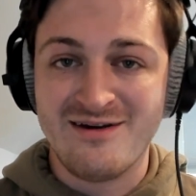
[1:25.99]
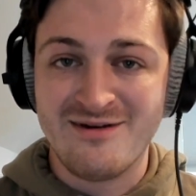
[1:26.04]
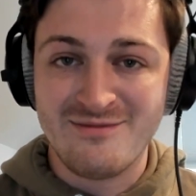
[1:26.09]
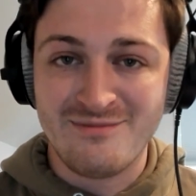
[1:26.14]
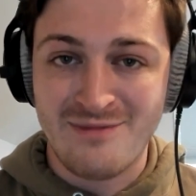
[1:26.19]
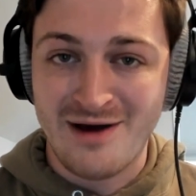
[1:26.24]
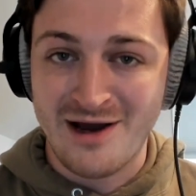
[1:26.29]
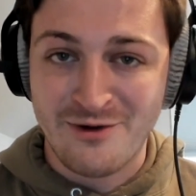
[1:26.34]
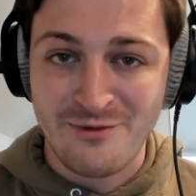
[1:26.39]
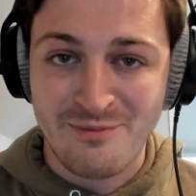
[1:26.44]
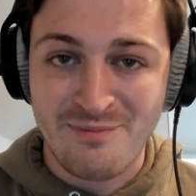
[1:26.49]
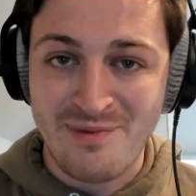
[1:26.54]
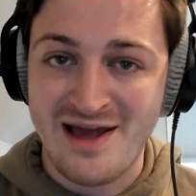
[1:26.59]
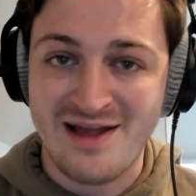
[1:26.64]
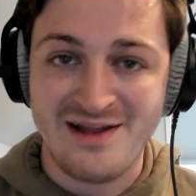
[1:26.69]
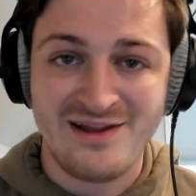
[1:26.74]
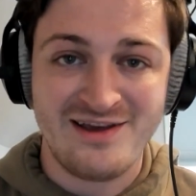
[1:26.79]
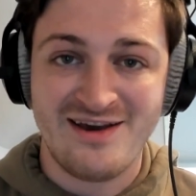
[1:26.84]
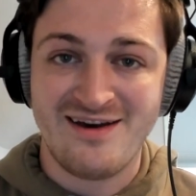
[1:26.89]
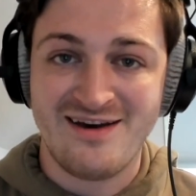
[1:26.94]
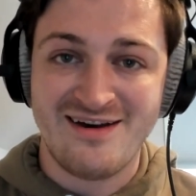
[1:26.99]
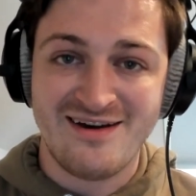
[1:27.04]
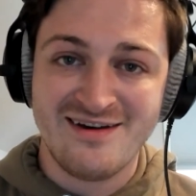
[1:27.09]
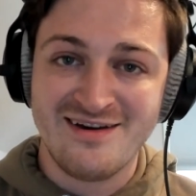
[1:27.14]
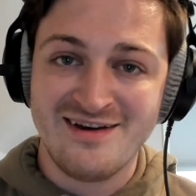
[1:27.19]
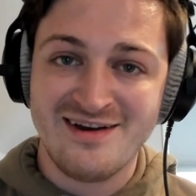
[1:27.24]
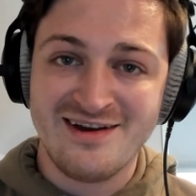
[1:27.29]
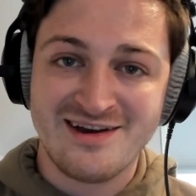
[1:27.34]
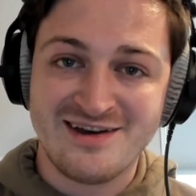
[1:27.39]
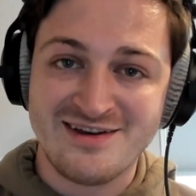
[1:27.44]
Michael Pena
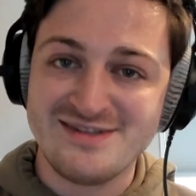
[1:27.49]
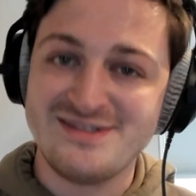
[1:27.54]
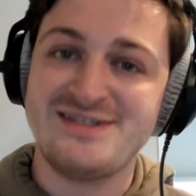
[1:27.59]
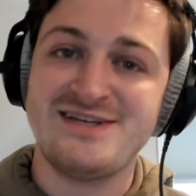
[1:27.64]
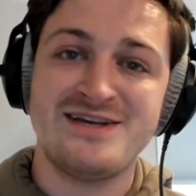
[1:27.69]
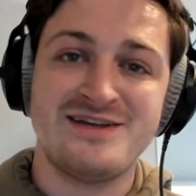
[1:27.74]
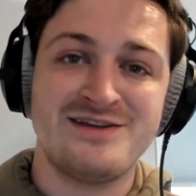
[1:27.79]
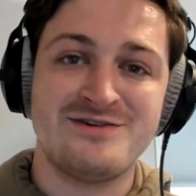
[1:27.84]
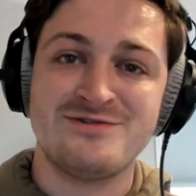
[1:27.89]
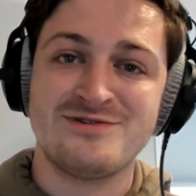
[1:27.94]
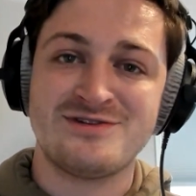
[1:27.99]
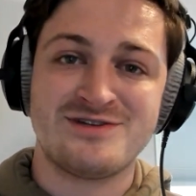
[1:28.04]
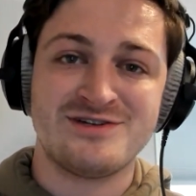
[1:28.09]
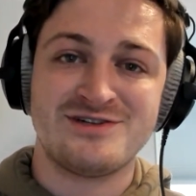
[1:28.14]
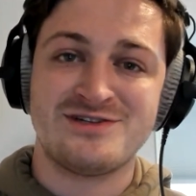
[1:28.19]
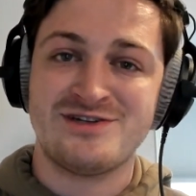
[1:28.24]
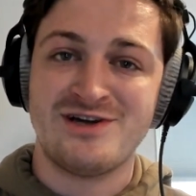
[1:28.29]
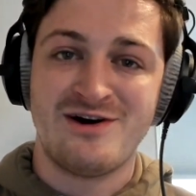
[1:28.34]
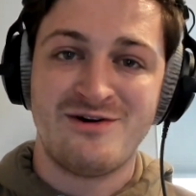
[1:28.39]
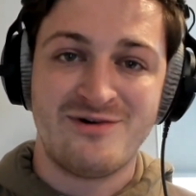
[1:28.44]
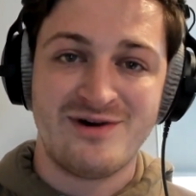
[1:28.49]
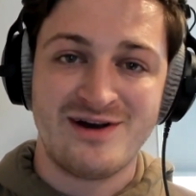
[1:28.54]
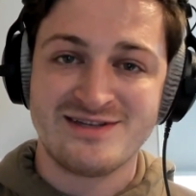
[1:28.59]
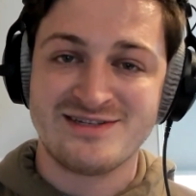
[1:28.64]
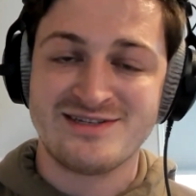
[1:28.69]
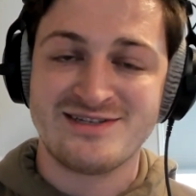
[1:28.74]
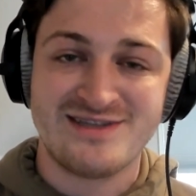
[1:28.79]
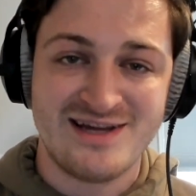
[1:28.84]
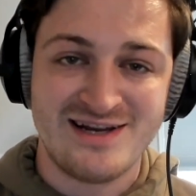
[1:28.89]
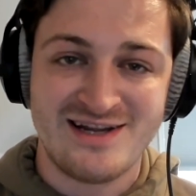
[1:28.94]
continues to show
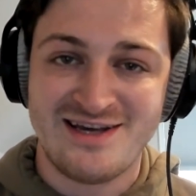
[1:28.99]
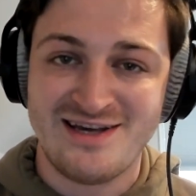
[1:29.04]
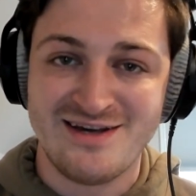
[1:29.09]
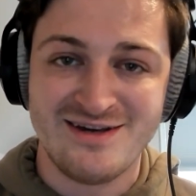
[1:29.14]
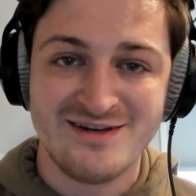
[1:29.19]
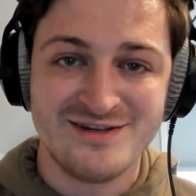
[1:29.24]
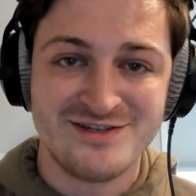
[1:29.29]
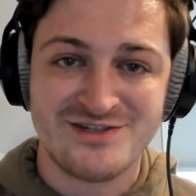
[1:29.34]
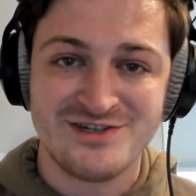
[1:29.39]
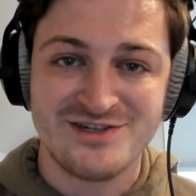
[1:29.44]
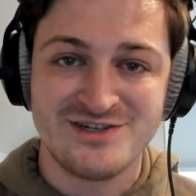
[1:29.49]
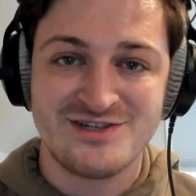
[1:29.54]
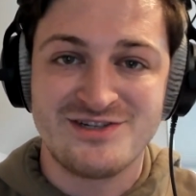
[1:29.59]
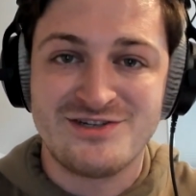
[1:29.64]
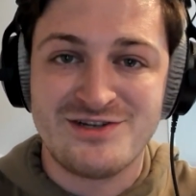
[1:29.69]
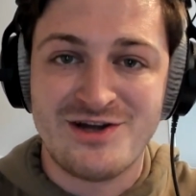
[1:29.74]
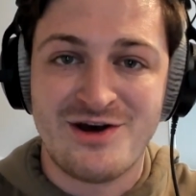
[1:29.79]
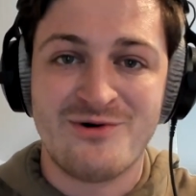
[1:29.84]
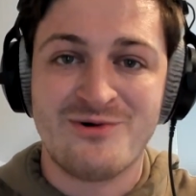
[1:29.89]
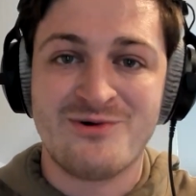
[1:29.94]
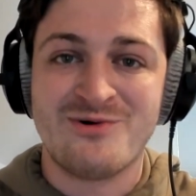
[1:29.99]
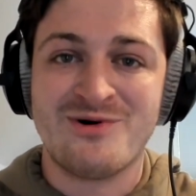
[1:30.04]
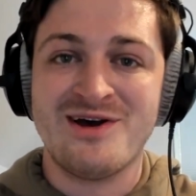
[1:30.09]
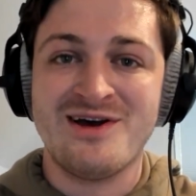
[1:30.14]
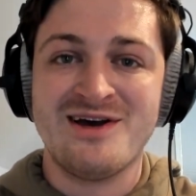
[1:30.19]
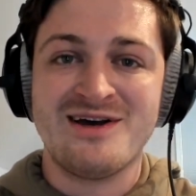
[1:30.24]
us that he is just so